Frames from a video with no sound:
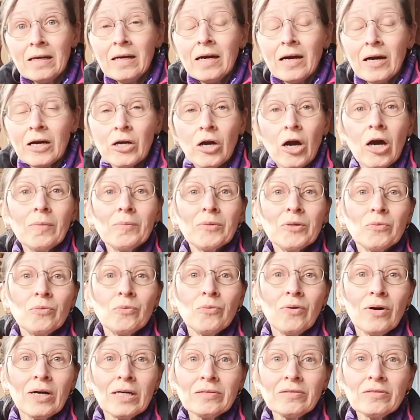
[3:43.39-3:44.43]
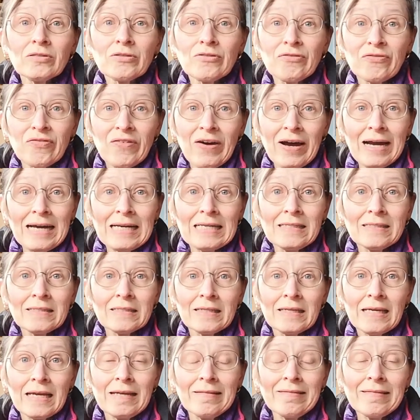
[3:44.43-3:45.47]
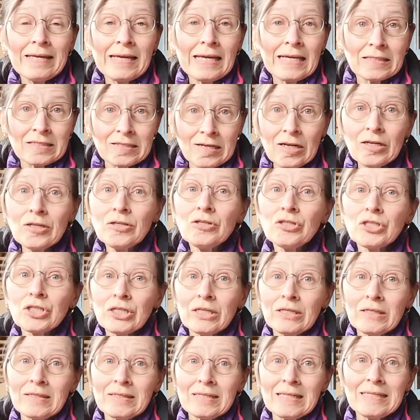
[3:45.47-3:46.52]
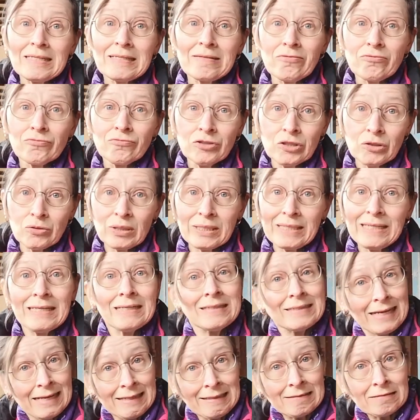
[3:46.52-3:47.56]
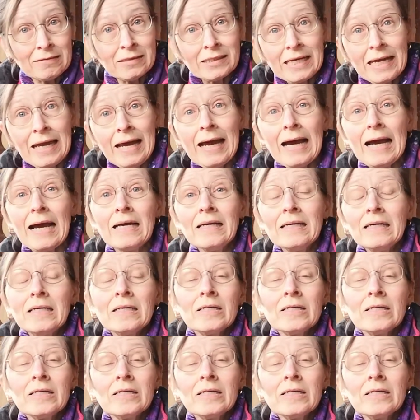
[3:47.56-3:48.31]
A common one to find in the exclusions is routine dental care.